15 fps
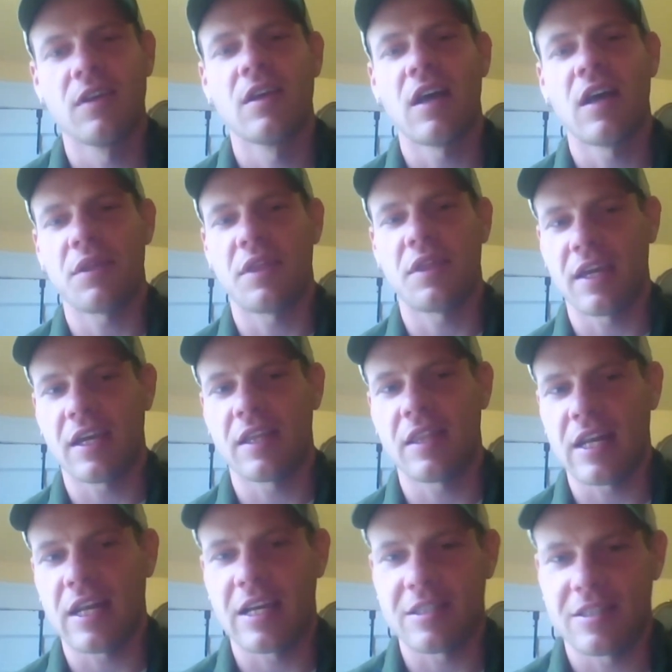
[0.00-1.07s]
I think, and
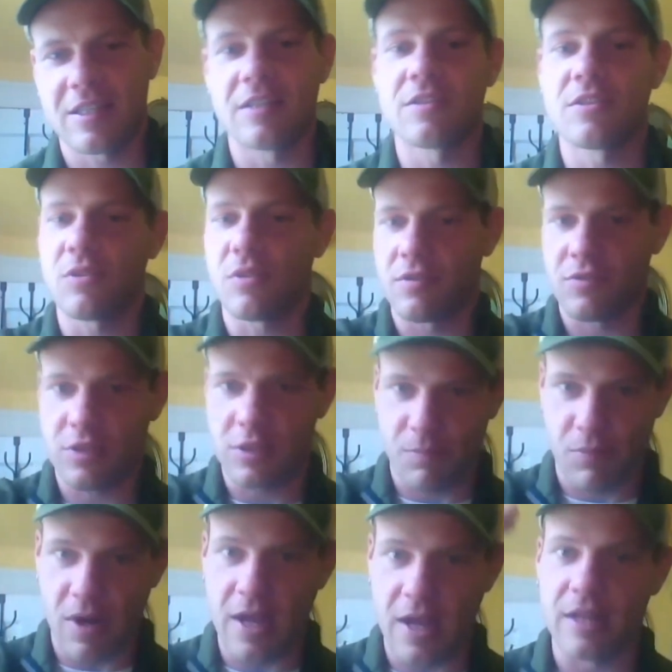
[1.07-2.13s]
then has since sort of
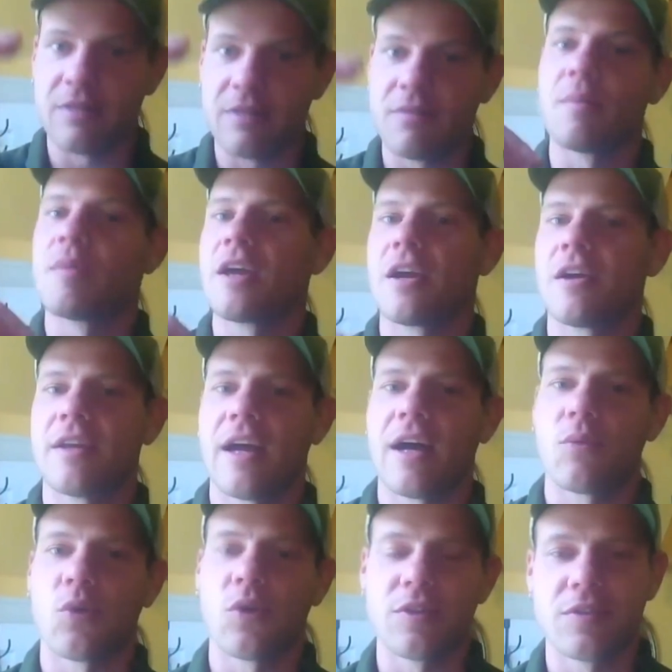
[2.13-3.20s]
spread from there
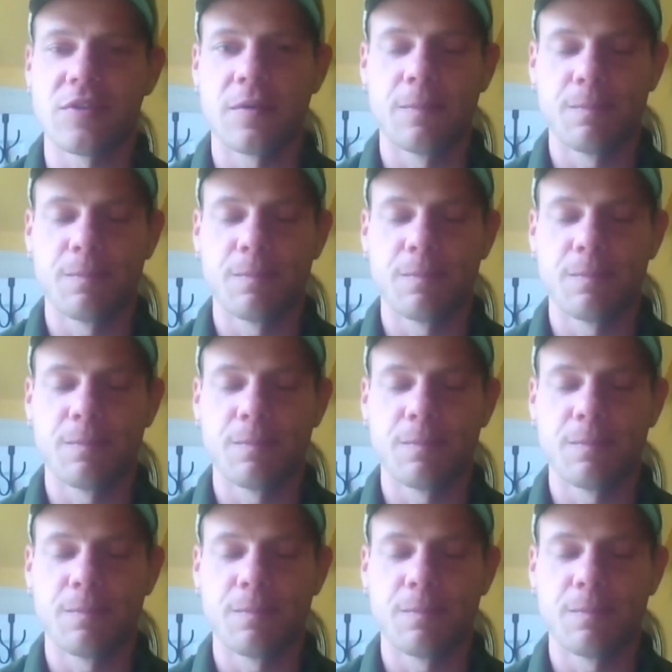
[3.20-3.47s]
downwards.